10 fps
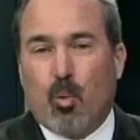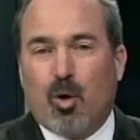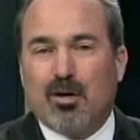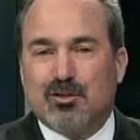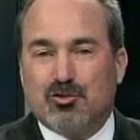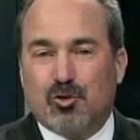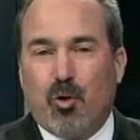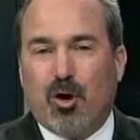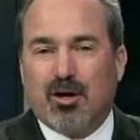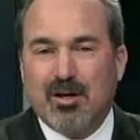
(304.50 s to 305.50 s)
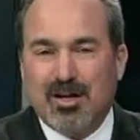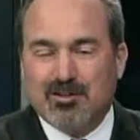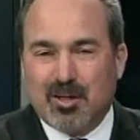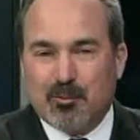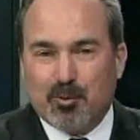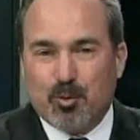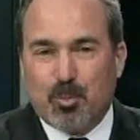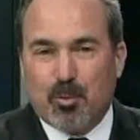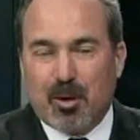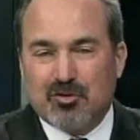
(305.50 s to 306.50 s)
The War on the Shore. It's the name of a new
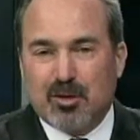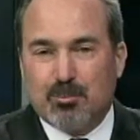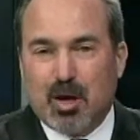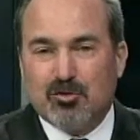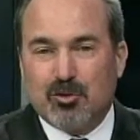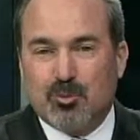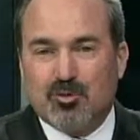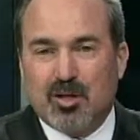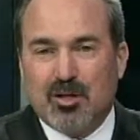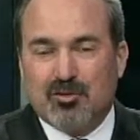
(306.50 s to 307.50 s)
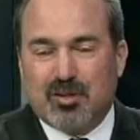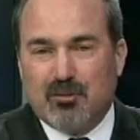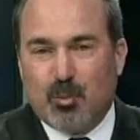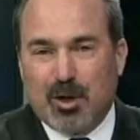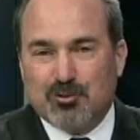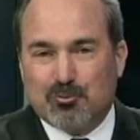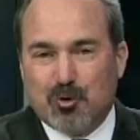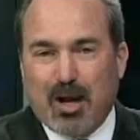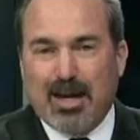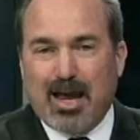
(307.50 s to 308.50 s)
book by Skip Bronson. It was Steve Wynn's
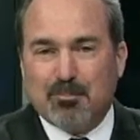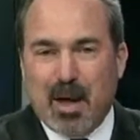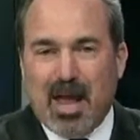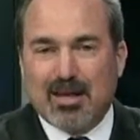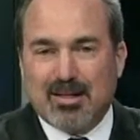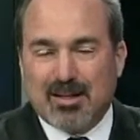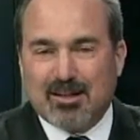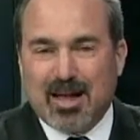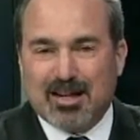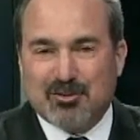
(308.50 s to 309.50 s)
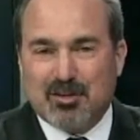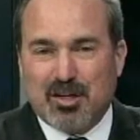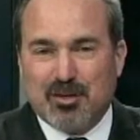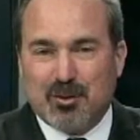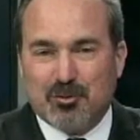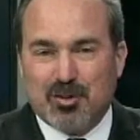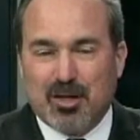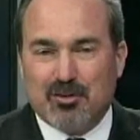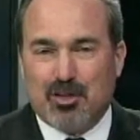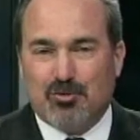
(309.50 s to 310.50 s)
right-hand man in Atlantic City in those
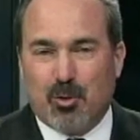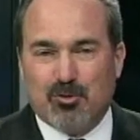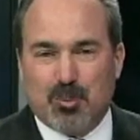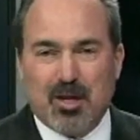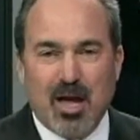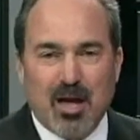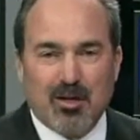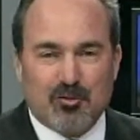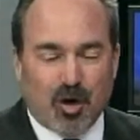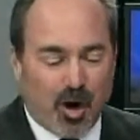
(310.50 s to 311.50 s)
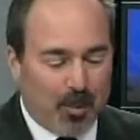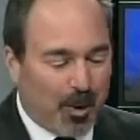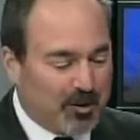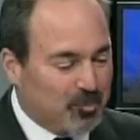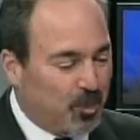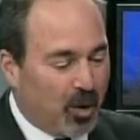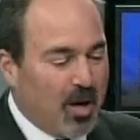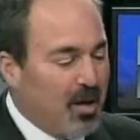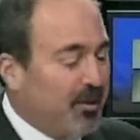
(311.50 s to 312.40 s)
days, and he joins me to talk about his book.